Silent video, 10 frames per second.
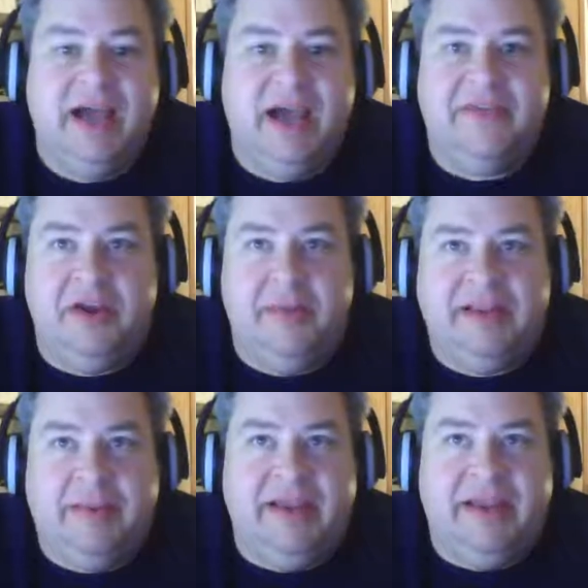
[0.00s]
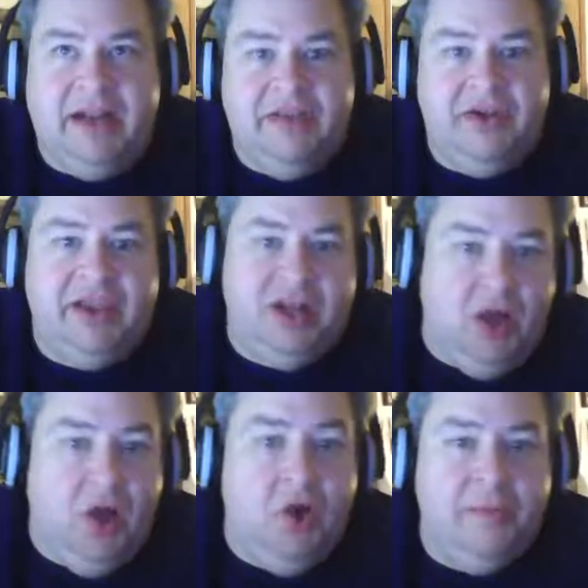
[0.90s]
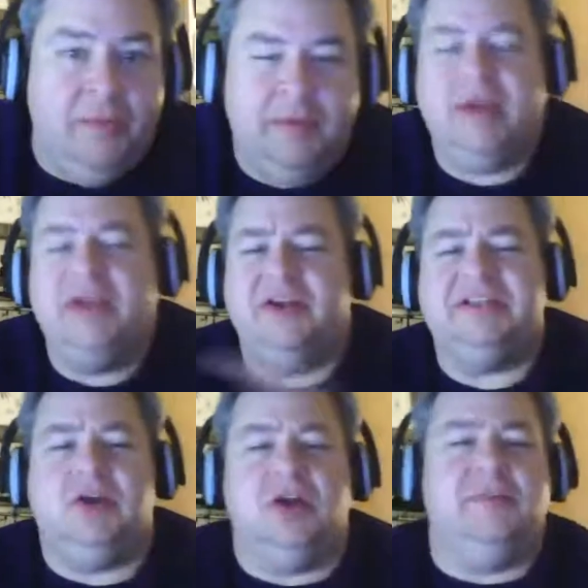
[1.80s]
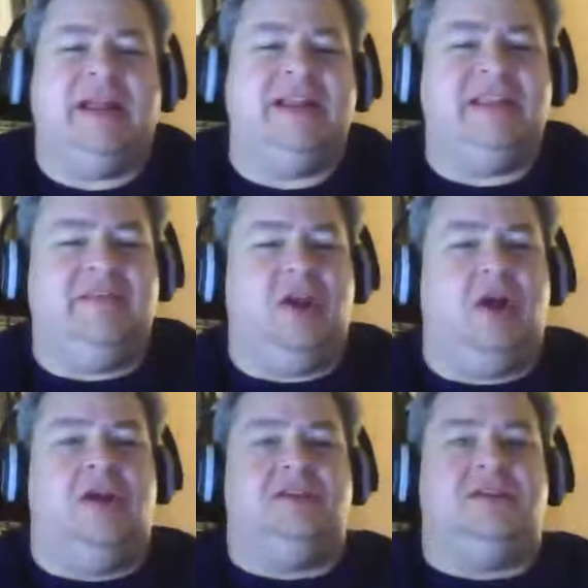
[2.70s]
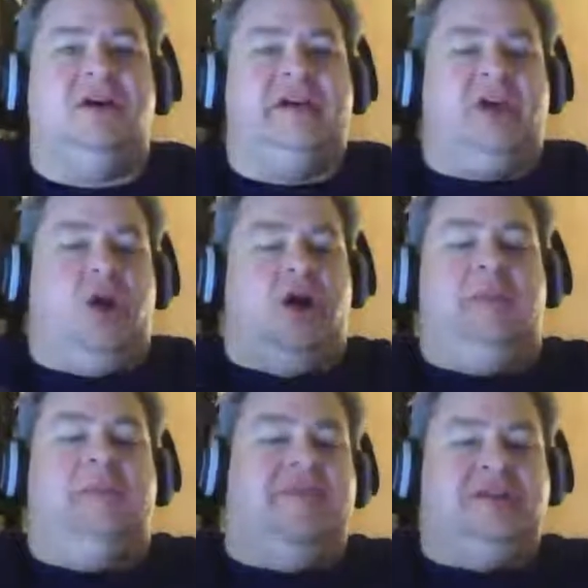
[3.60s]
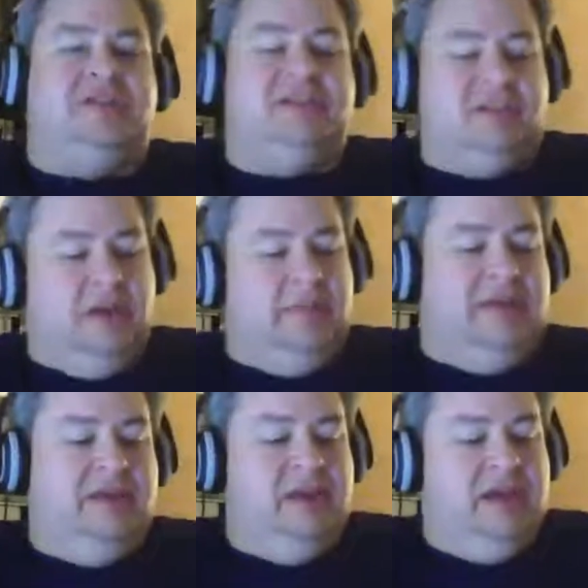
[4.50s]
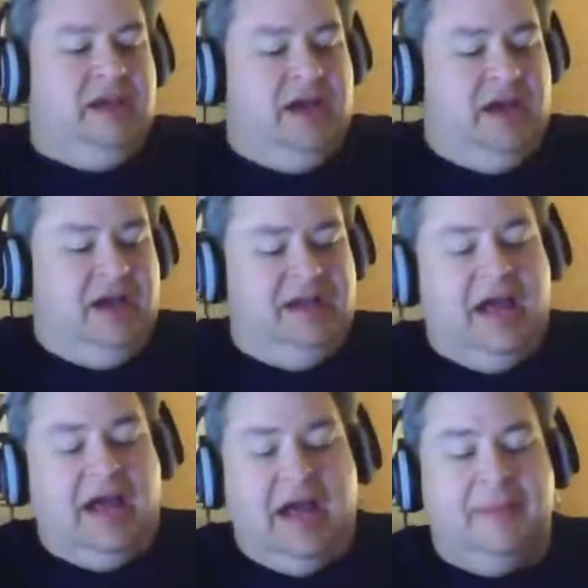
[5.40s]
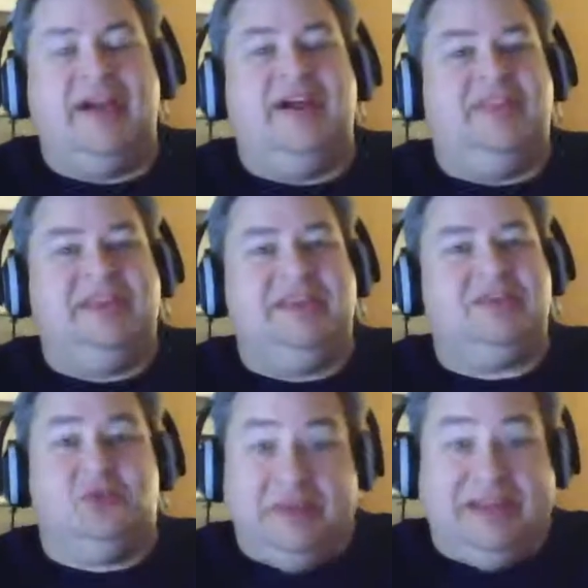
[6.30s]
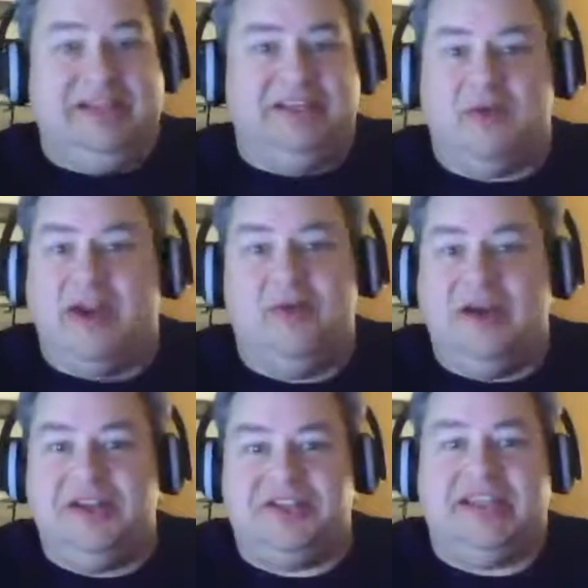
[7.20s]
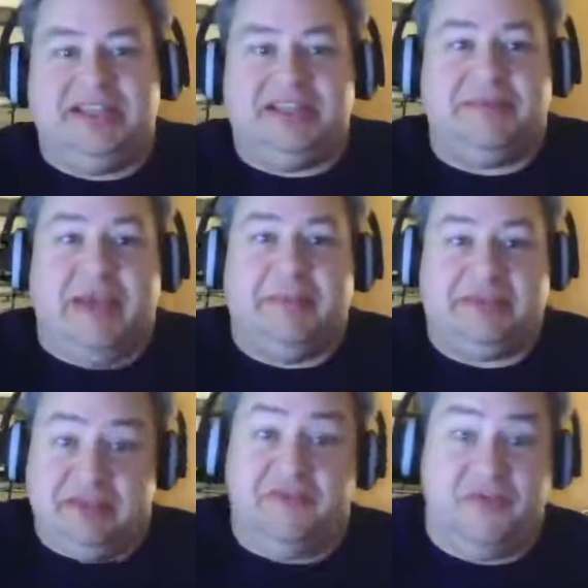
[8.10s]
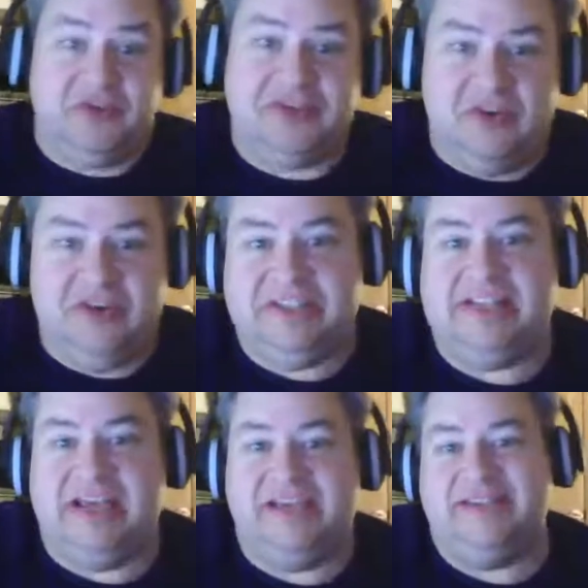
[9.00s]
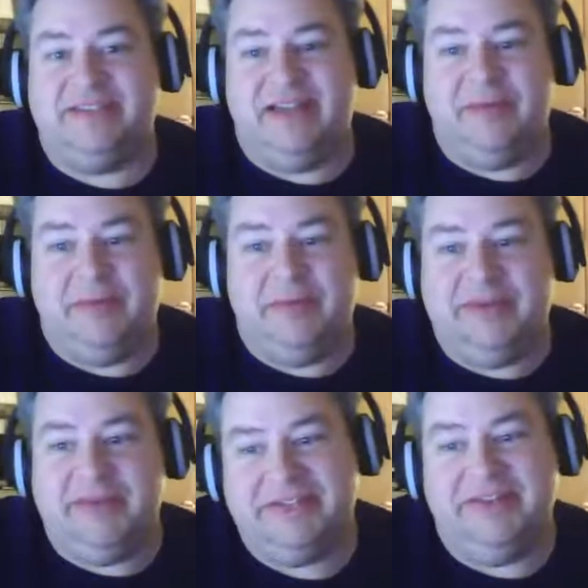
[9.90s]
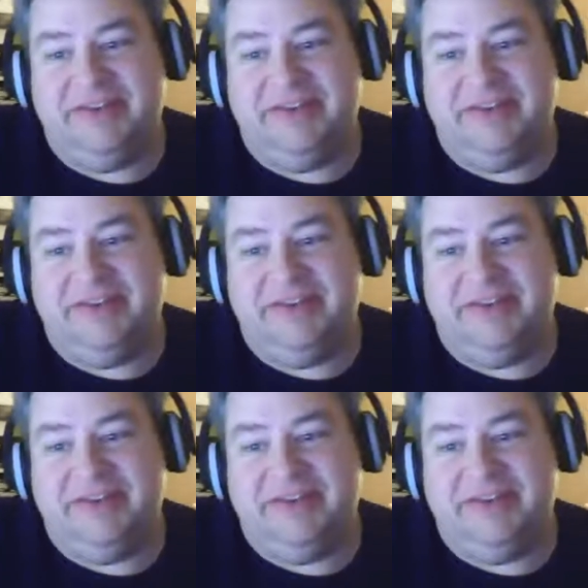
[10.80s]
I figure by the time I get out of there and get home, it'll probably already started, but I DVR it, so I'll get caught up eventually. So I'll be not hopping on the social medias right away, just in case something happens in the first 30 seconds and I'm gonna miss. You know?